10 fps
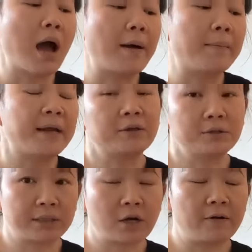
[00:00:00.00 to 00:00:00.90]
Um, I
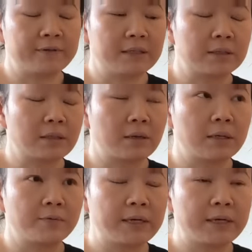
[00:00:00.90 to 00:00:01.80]
don't use it often, so
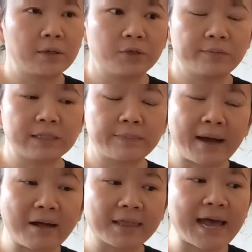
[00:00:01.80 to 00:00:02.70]
I don't really know too much
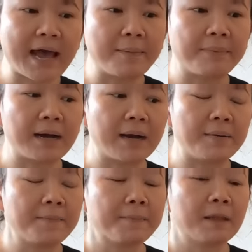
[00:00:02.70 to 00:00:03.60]
about that,
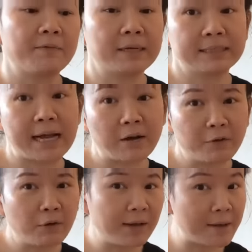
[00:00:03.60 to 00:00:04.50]
but if that's
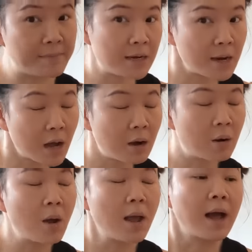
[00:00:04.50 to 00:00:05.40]
helpful, let me
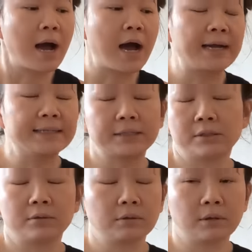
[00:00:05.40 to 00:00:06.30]
know. Uh, I
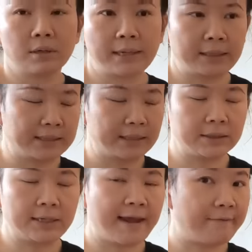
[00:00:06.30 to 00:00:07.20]
just do Google and
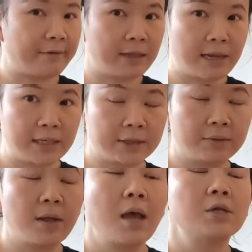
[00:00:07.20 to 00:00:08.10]
Excel sheet, everything I do.
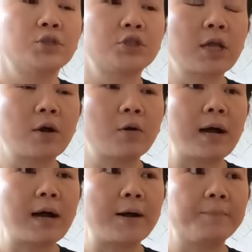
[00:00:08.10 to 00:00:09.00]
So,
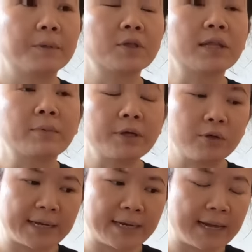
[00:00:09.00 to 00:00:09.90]
um, so that
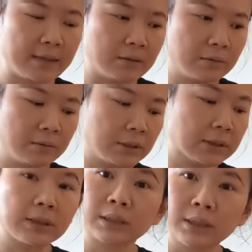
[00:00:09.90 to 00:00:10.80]
way you can like
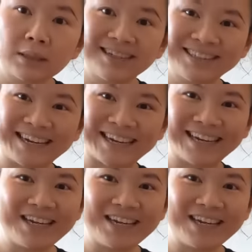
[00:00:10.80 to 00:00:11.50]
check